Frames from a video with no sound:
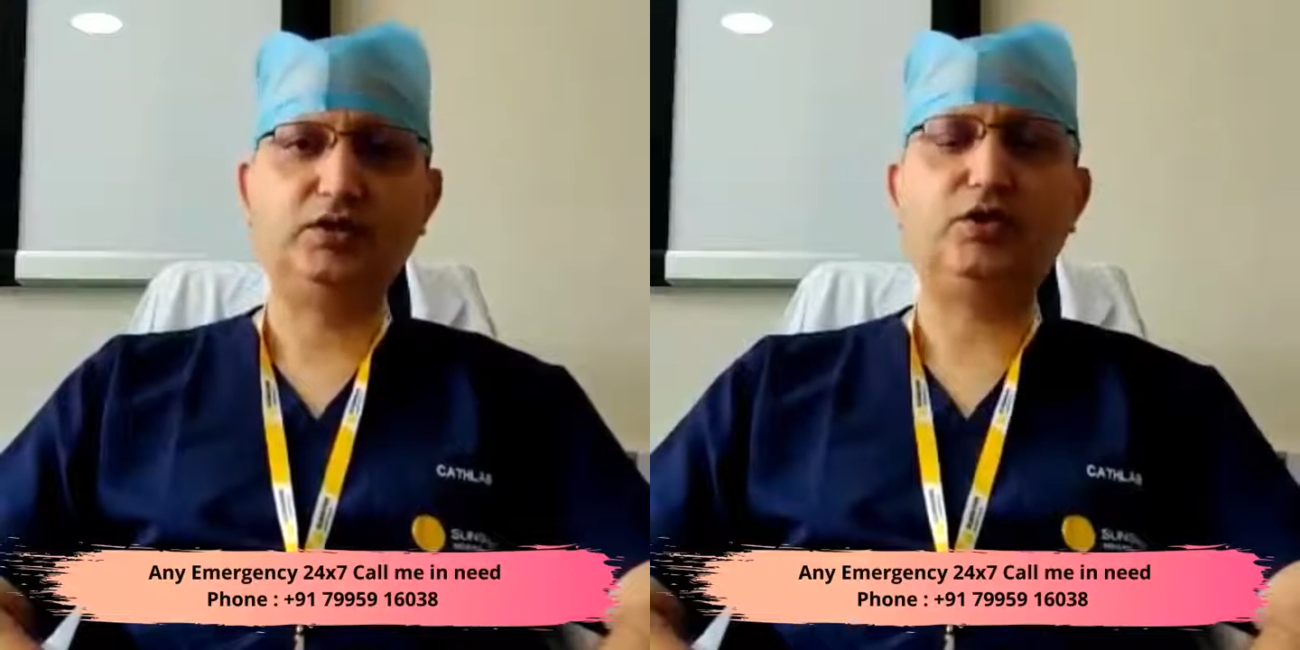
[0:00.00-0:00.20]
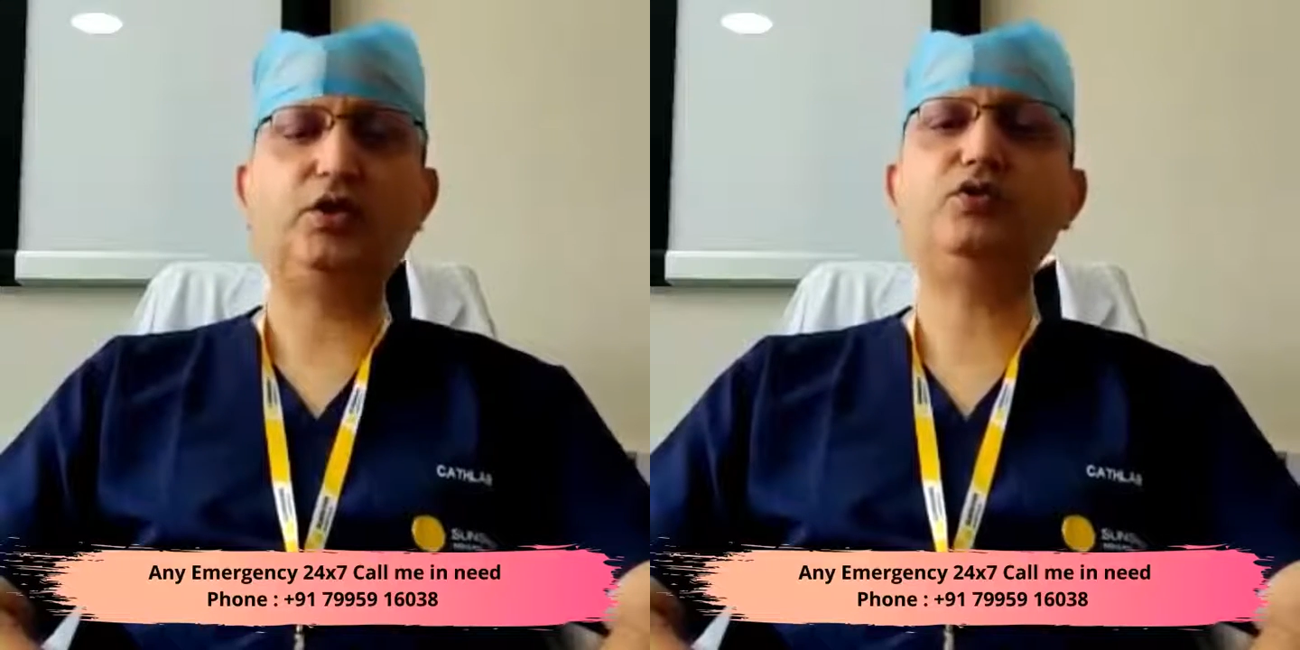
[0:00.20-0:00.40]

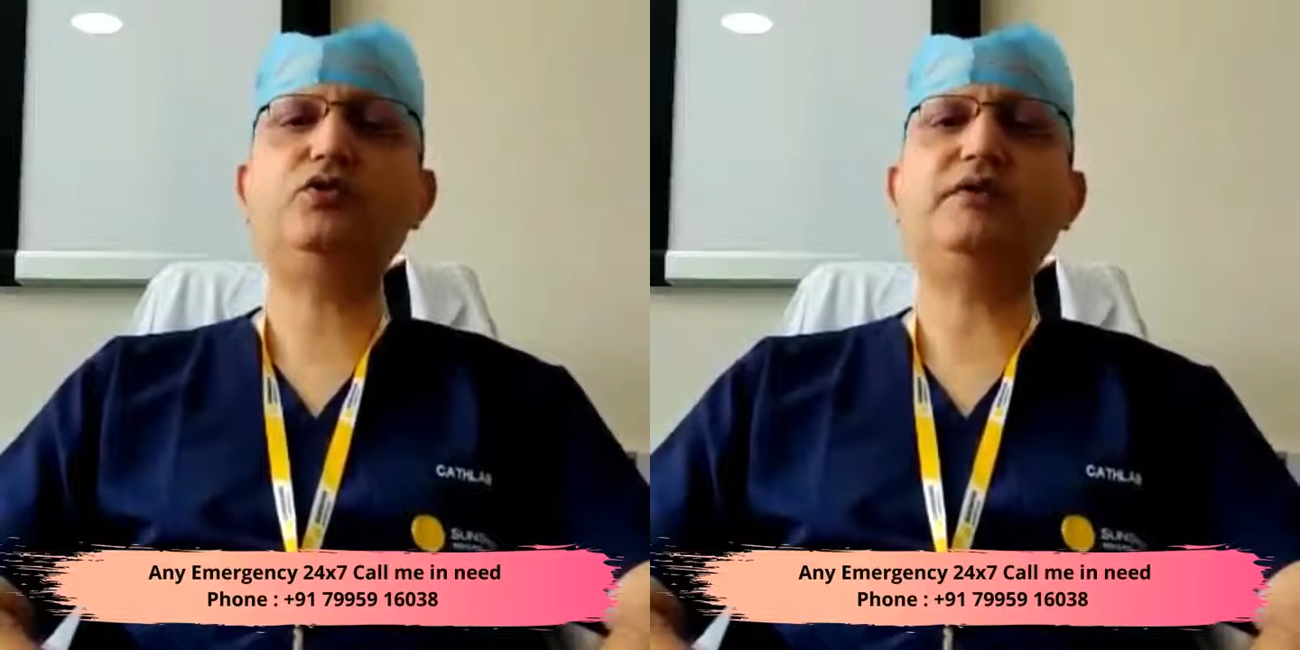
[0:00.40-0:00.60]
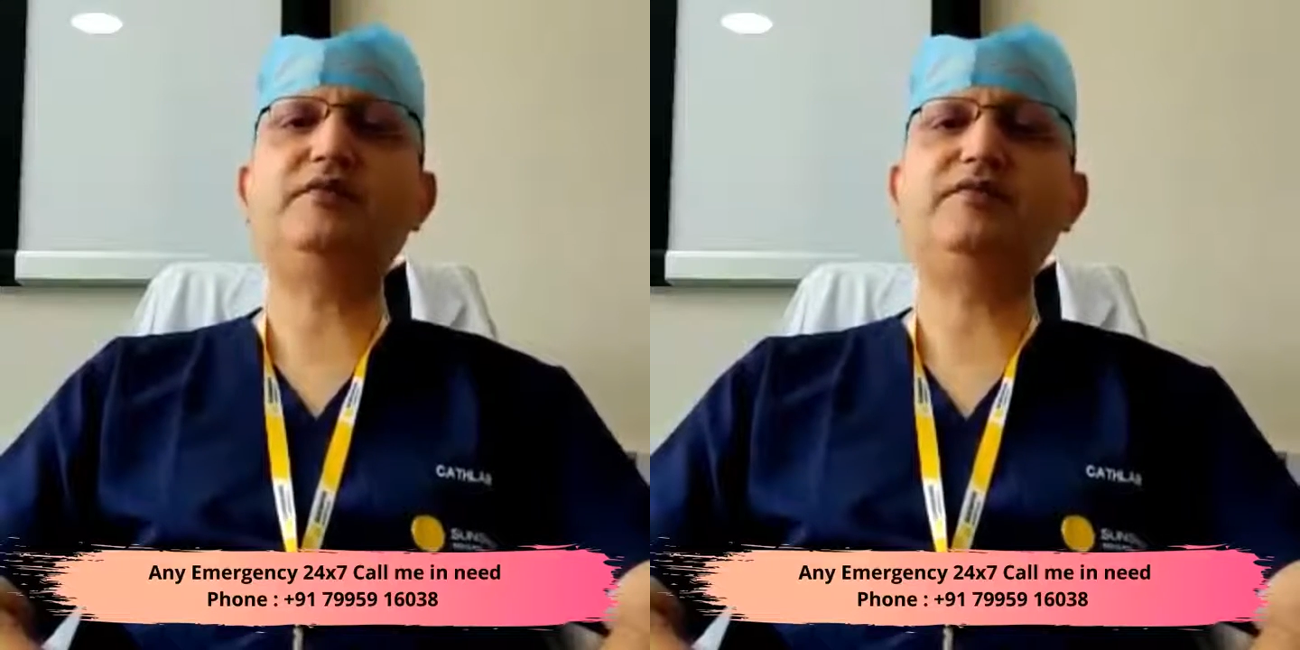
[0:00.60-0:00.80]
or you
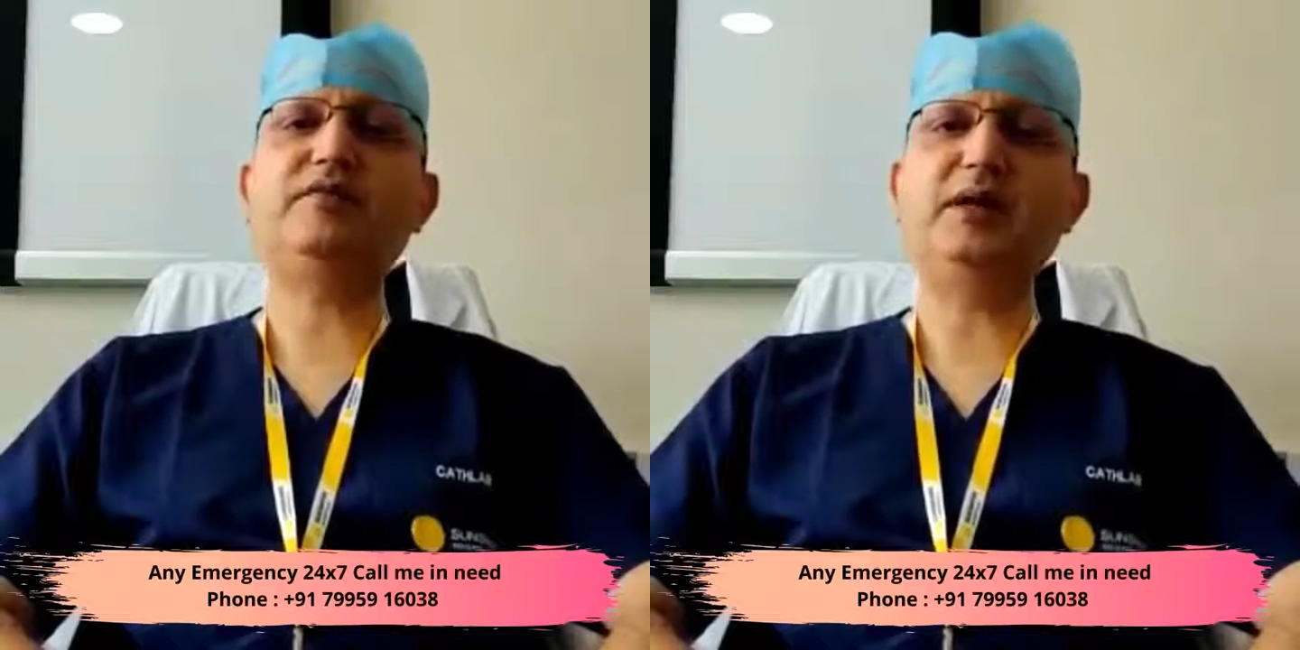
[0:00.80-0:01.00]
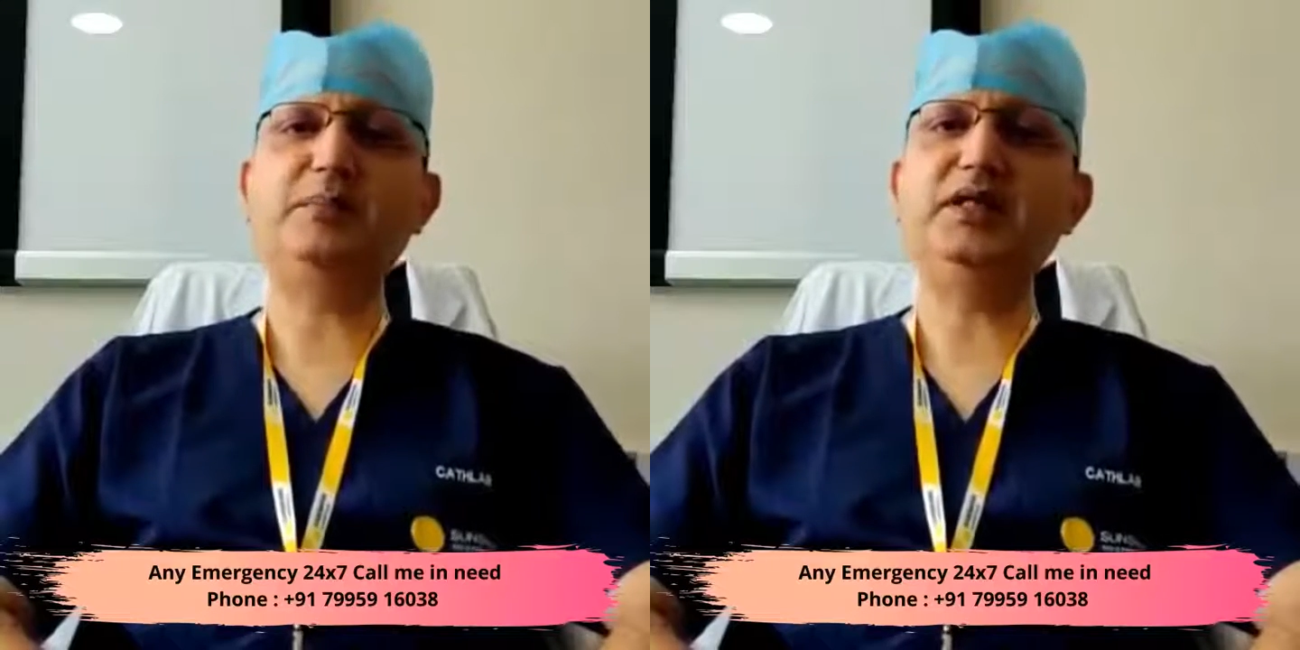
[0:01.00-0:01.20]
have a
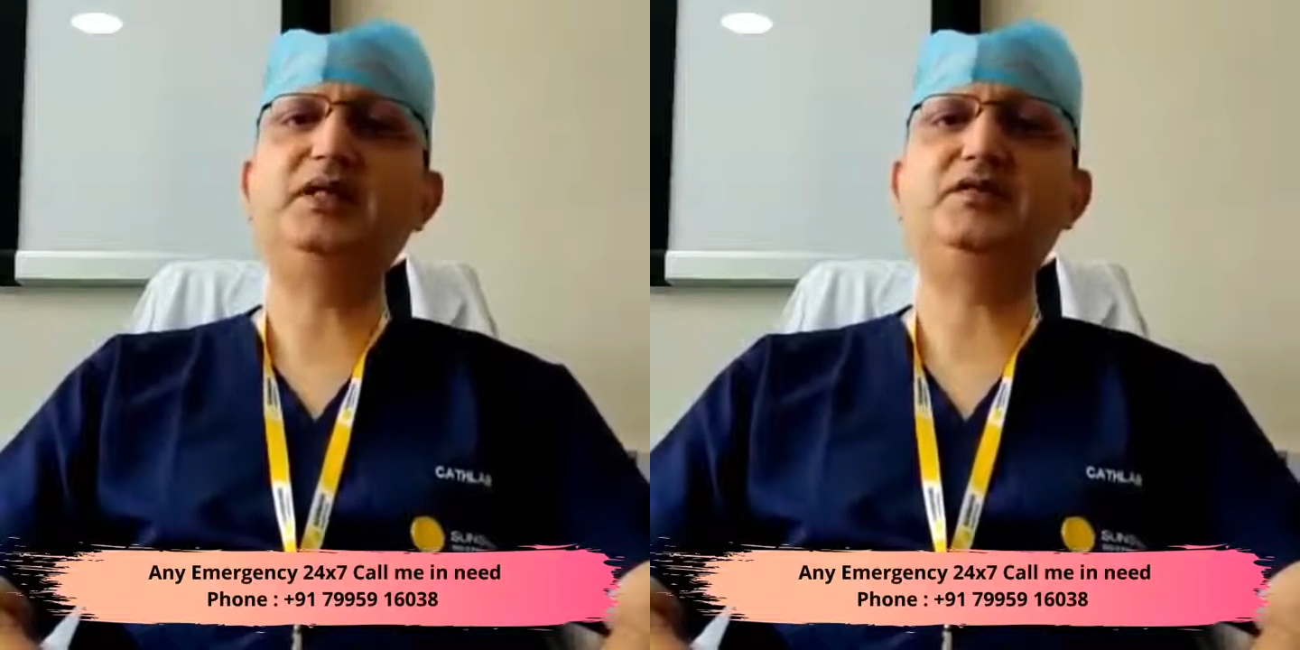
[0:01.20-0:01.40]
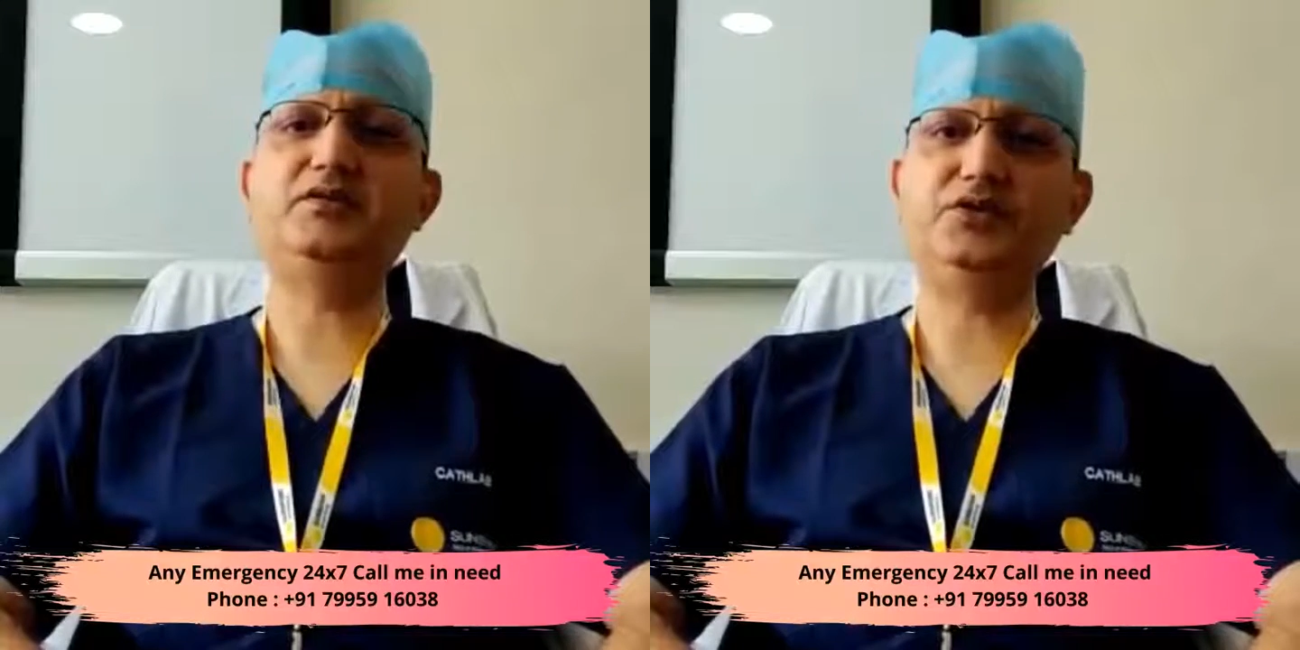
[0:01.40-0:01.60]
family
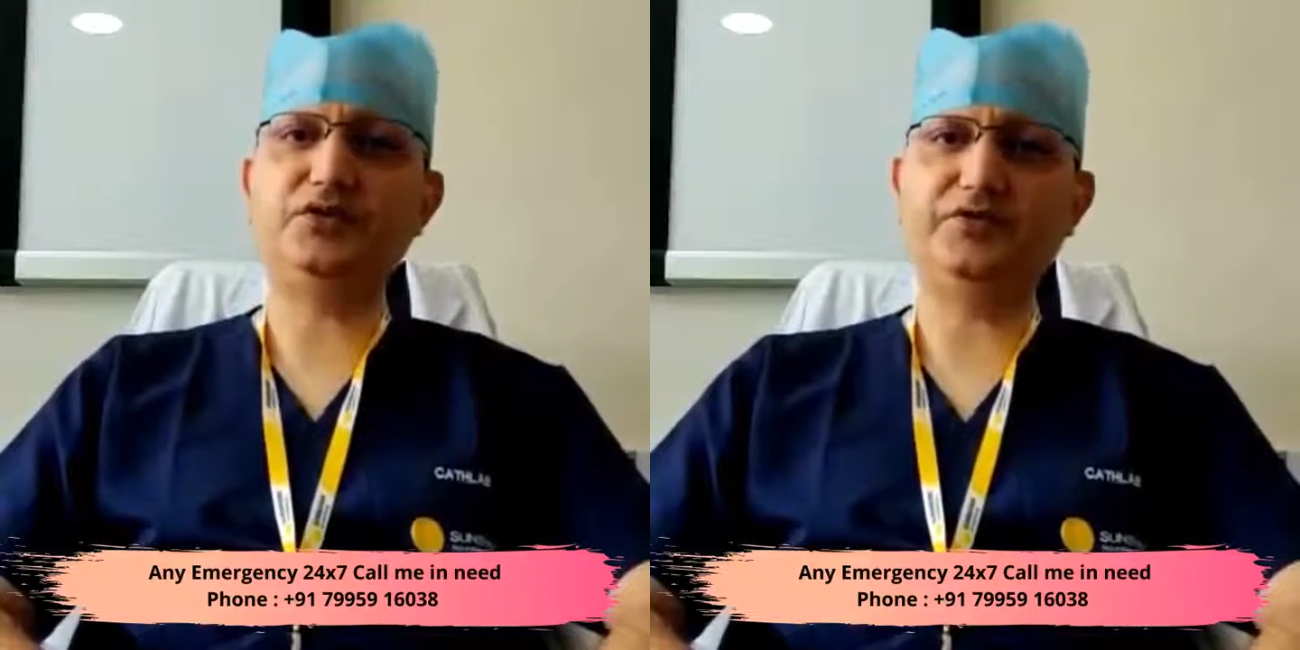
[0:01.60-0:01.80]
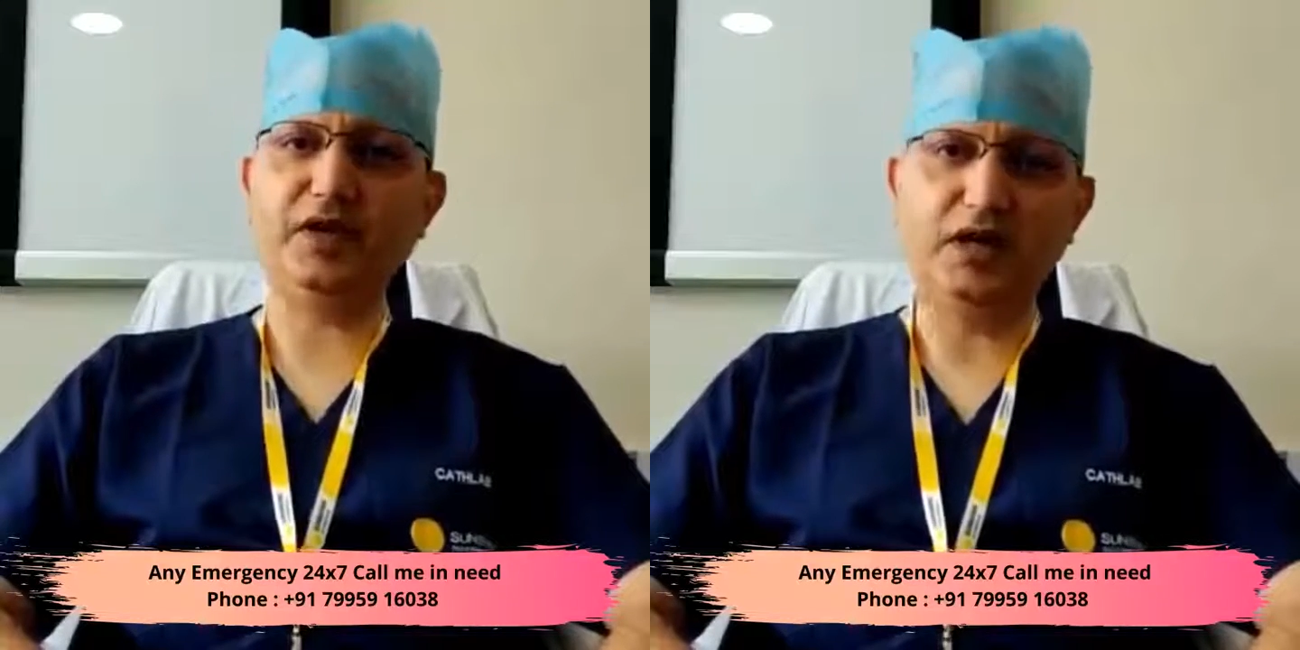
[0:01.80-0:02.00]
history
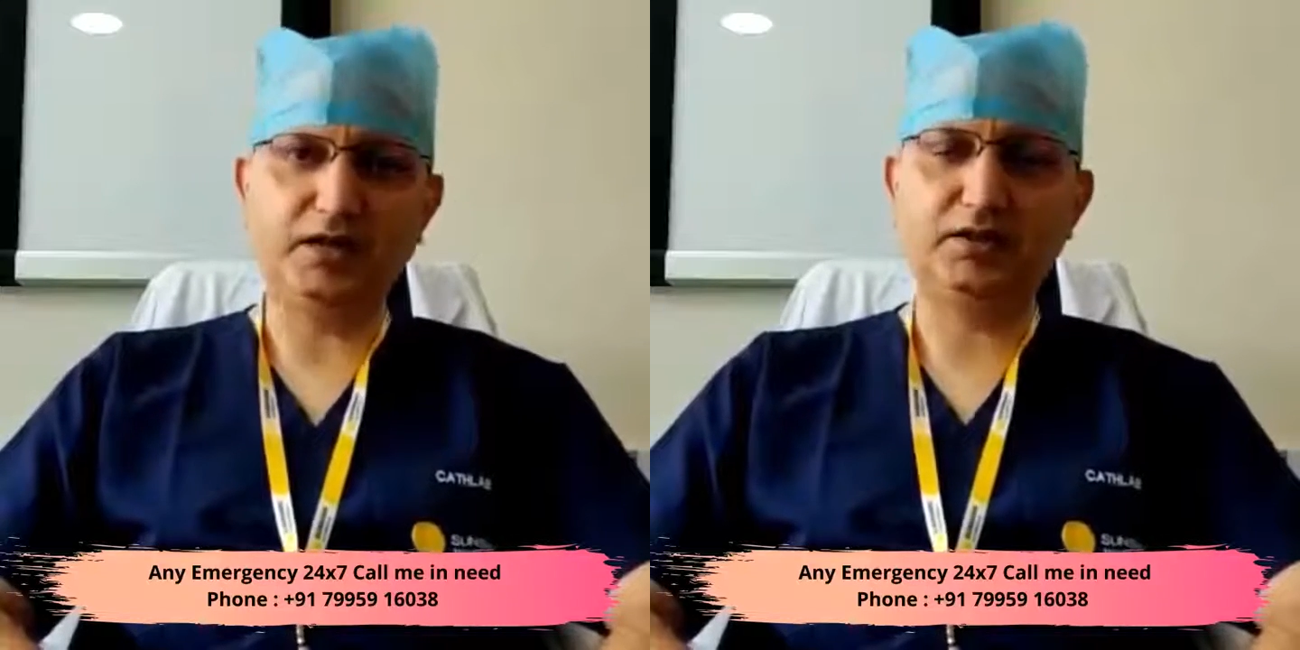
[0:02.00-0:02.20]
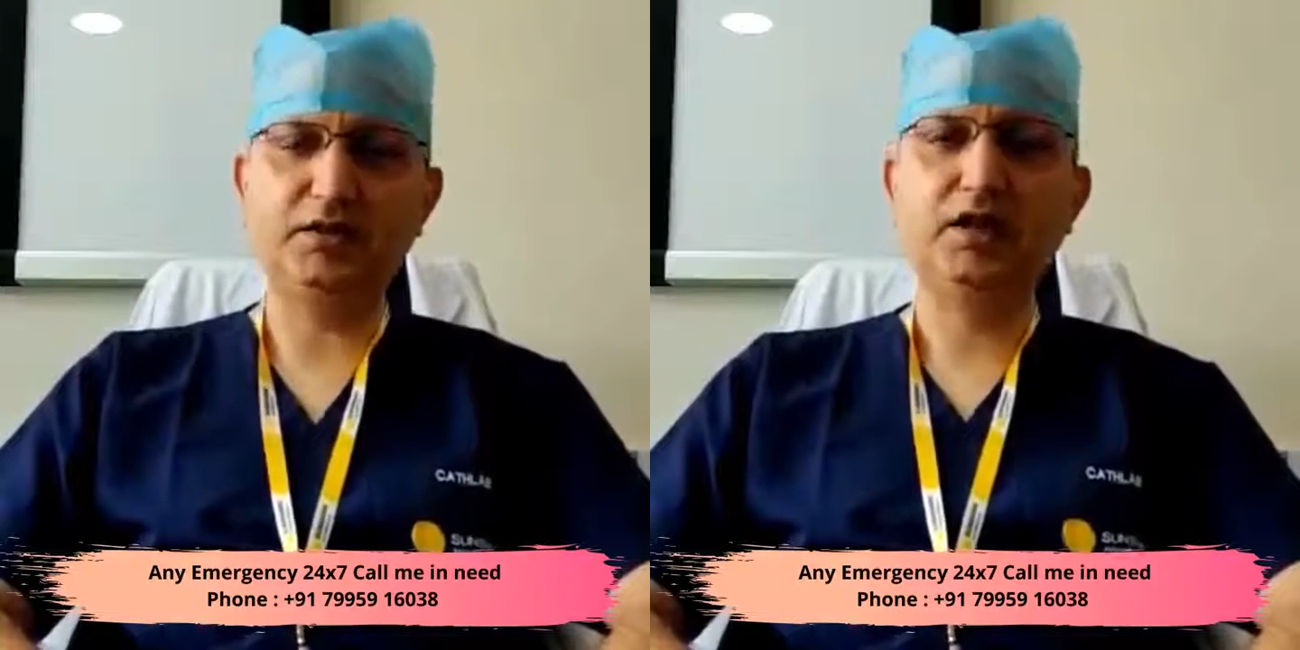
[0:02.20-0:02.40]
of heart,